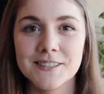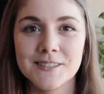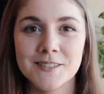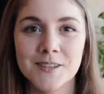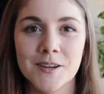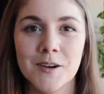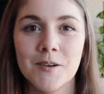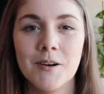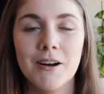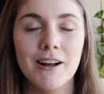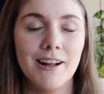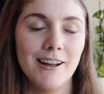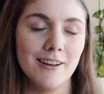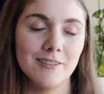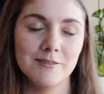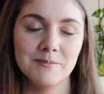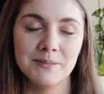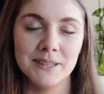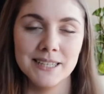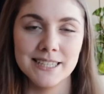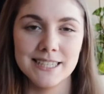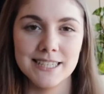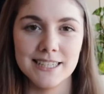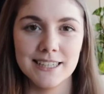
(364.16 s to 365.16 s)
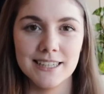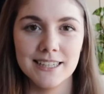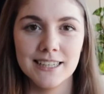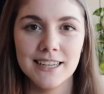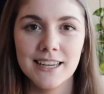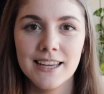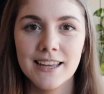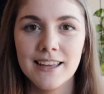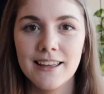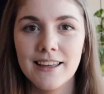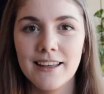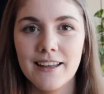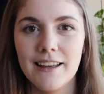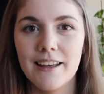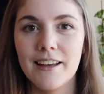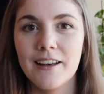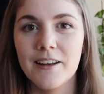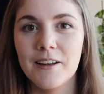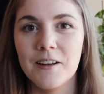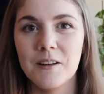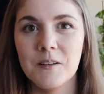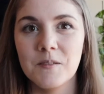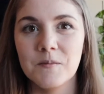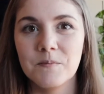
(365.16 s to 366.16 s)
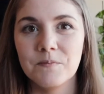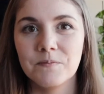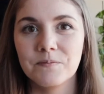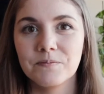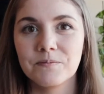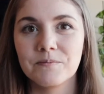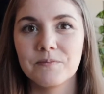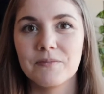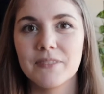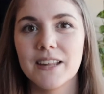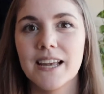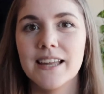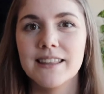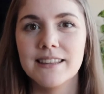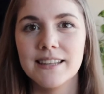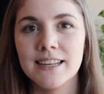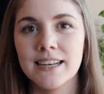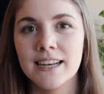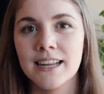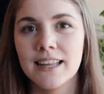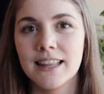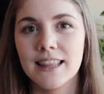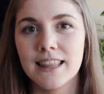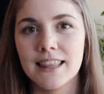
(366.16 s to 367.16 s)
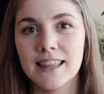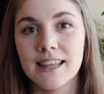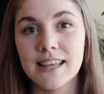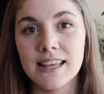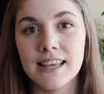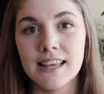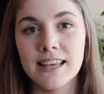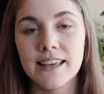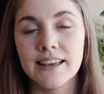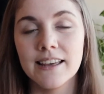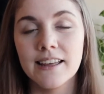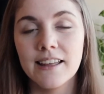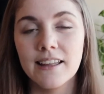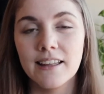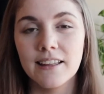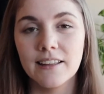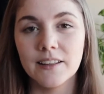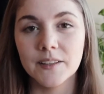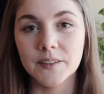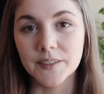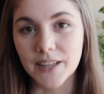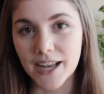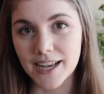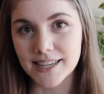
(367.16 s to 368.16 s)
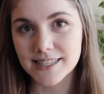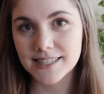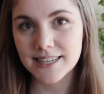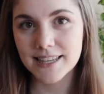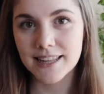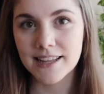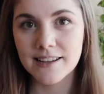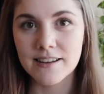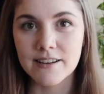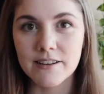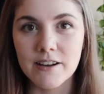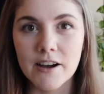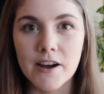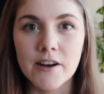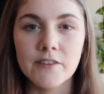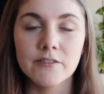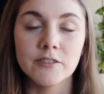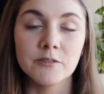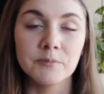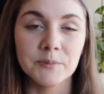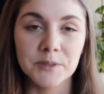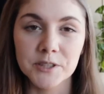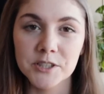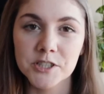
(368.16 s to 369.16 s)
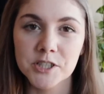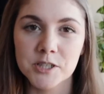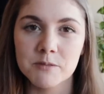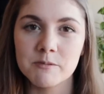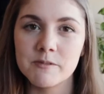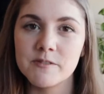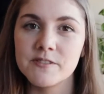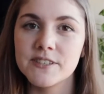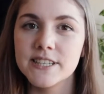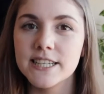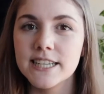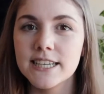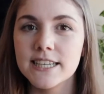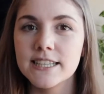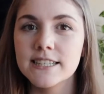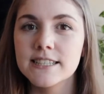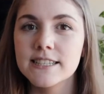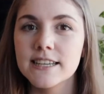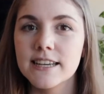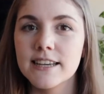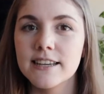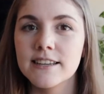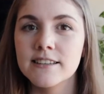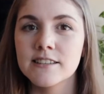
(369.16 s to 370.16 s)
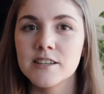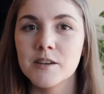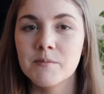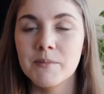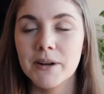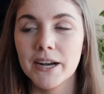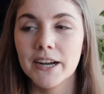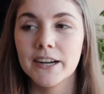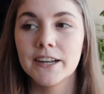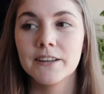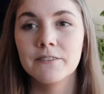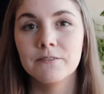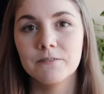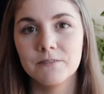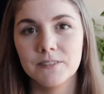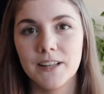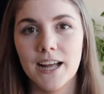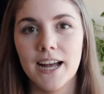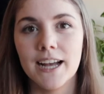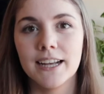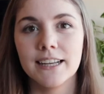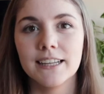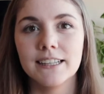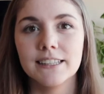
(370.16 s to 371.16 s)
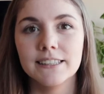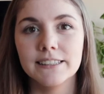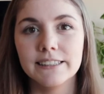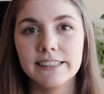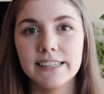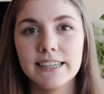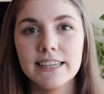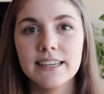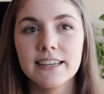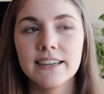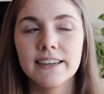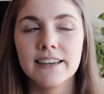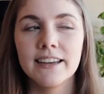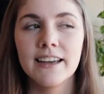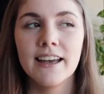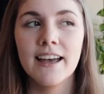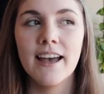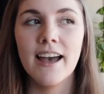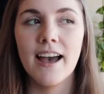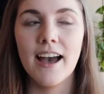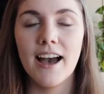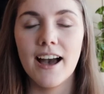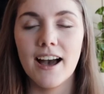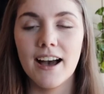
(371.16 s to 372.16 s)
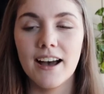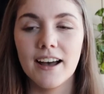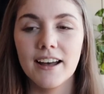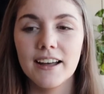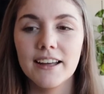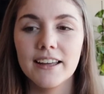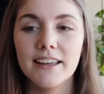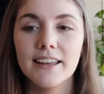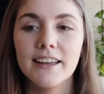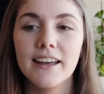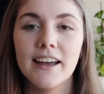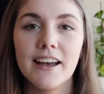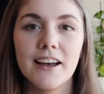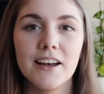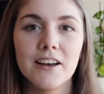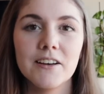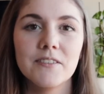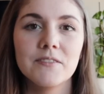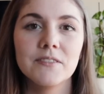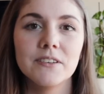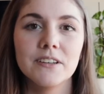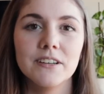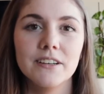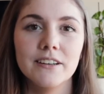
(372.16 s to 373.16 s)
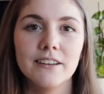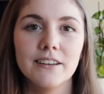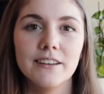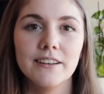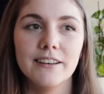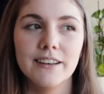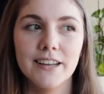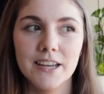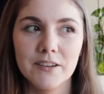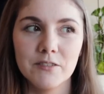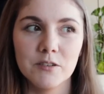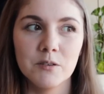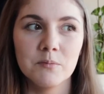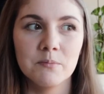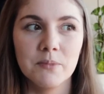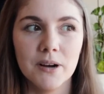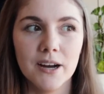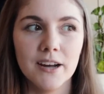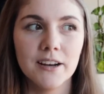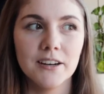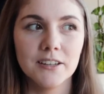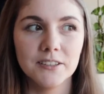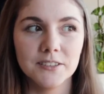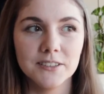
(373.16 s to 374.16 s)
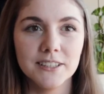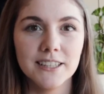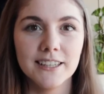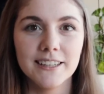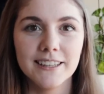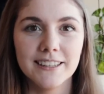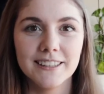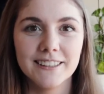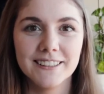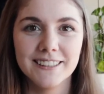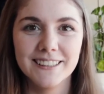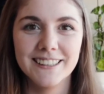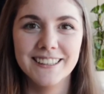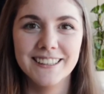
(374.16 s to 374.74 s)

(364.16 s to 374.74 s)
so I'll have plenty. And then the last thing I got from Little Shop of Seeds is American Flag leek. I have never bought a leek.